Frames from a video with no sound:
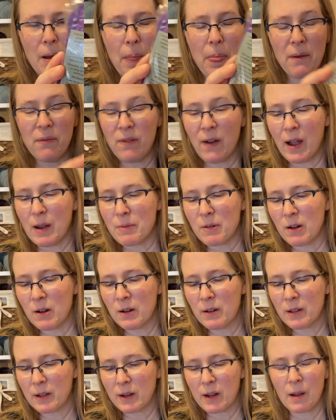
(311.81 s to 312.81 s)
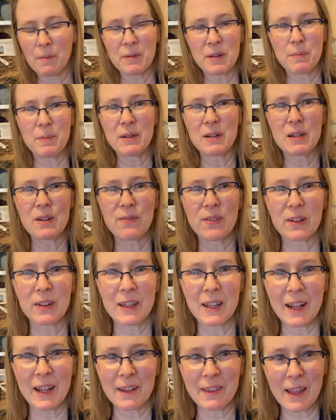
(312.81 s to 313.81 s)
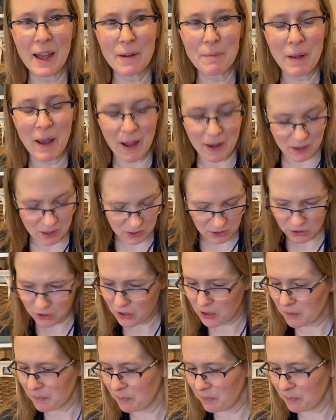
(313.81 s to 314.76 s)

fiber that comes specifically in that package.